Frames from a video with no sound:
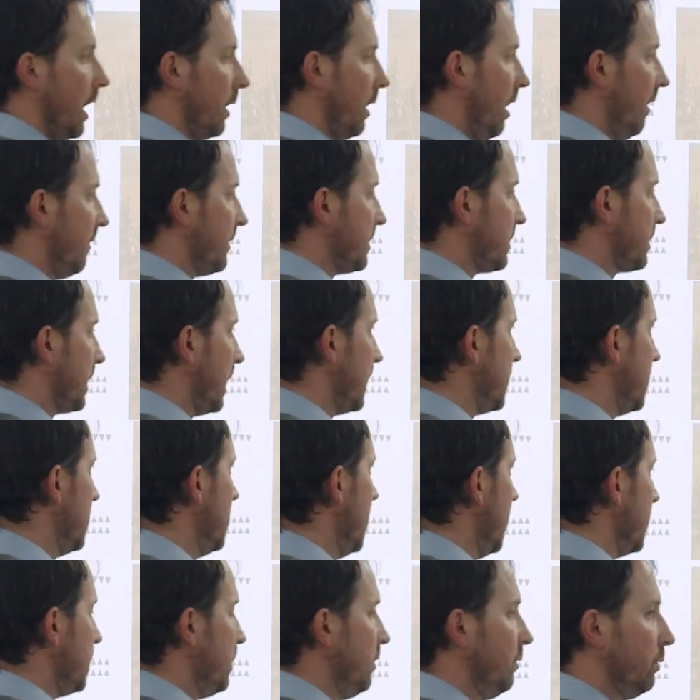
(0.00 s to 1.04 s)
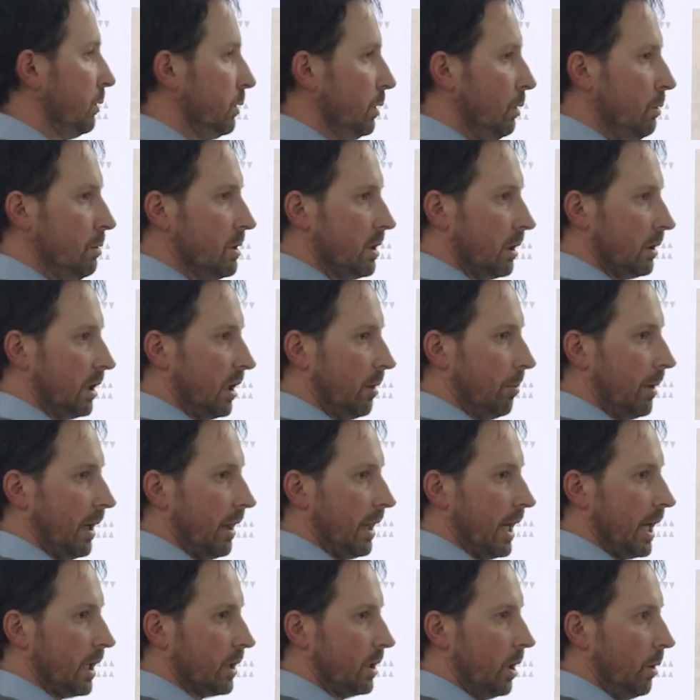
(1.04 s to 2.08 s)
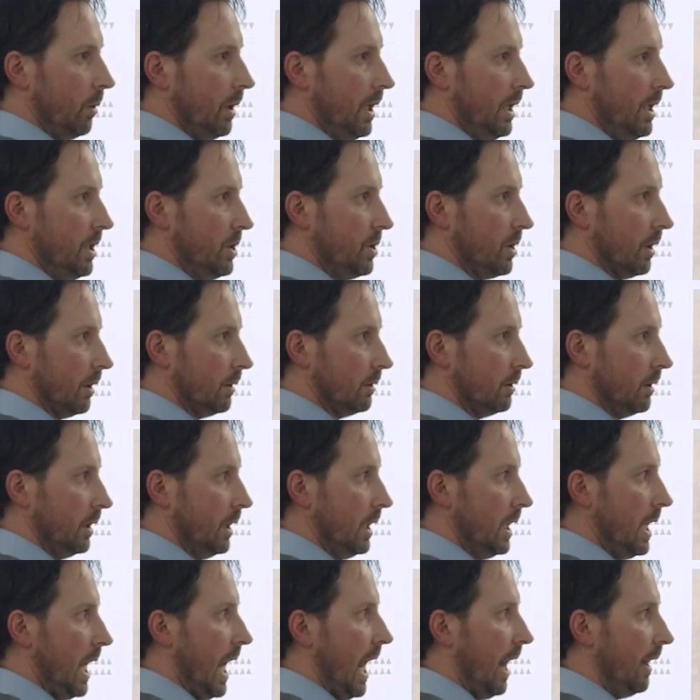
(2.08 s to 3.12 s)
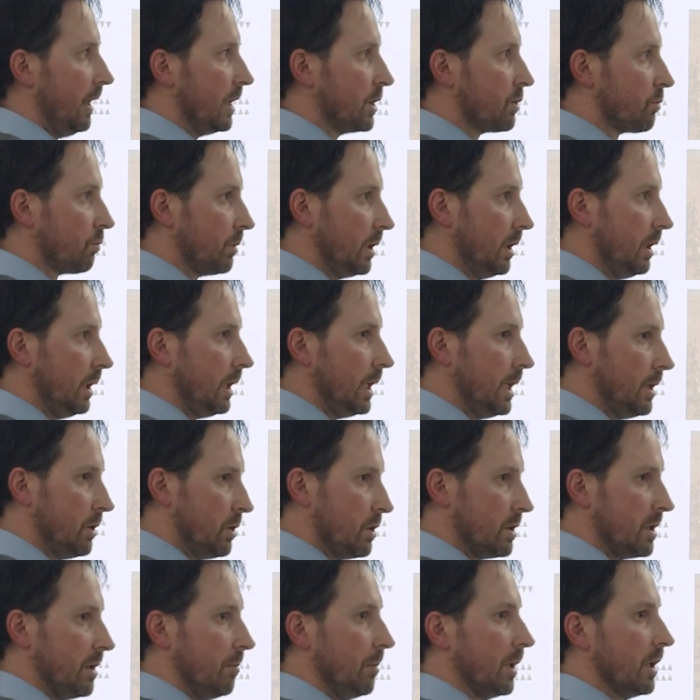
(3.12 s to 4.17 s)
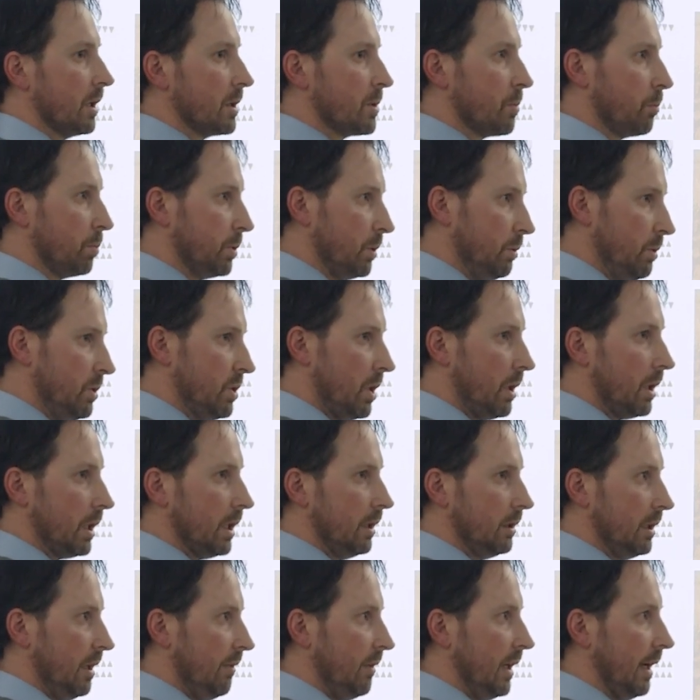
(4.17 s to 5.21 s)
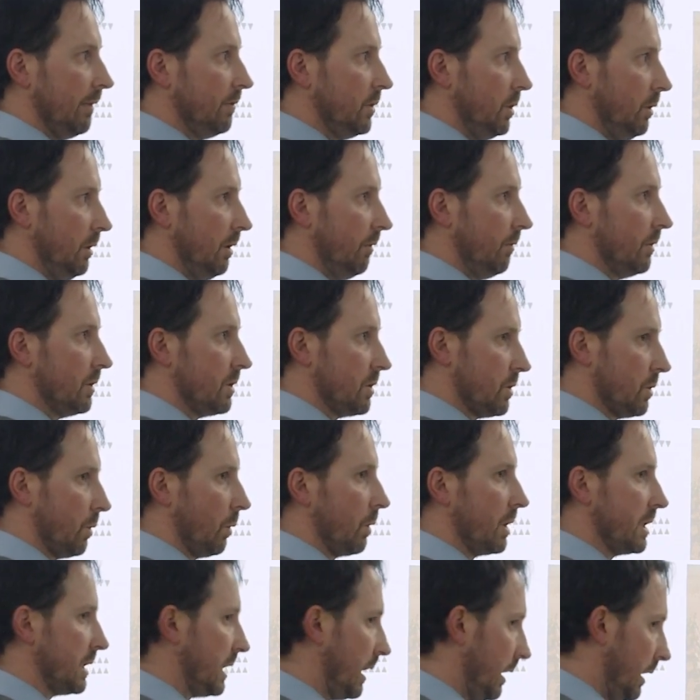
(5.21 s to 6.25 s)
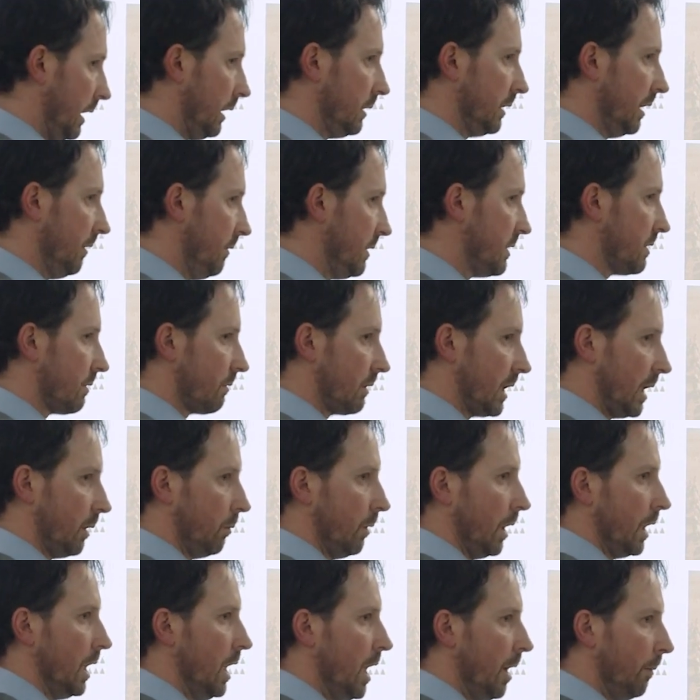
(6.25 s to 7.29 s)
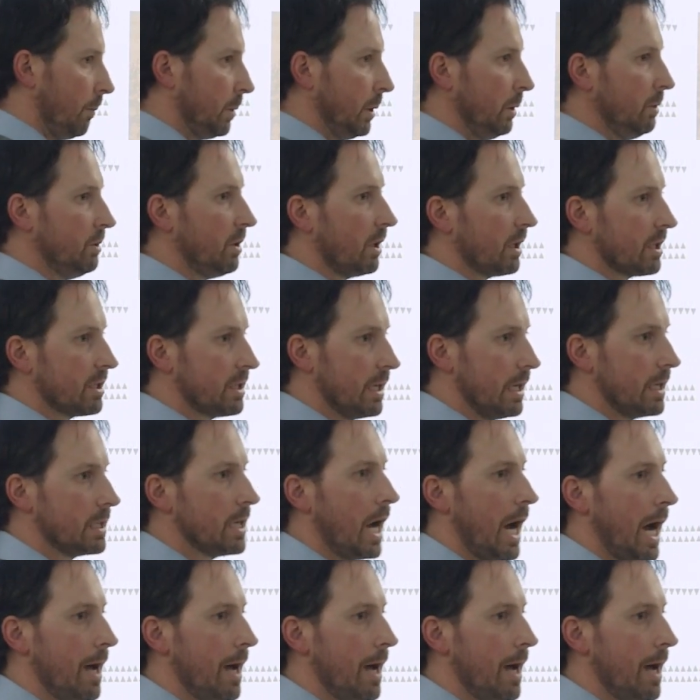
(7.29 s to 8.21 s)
and all of a sudden you lose a little bit of that cohesion. And it's really interesting because Plutarch and Livy have two different stories, and I think Livy's the right one. Plutarch says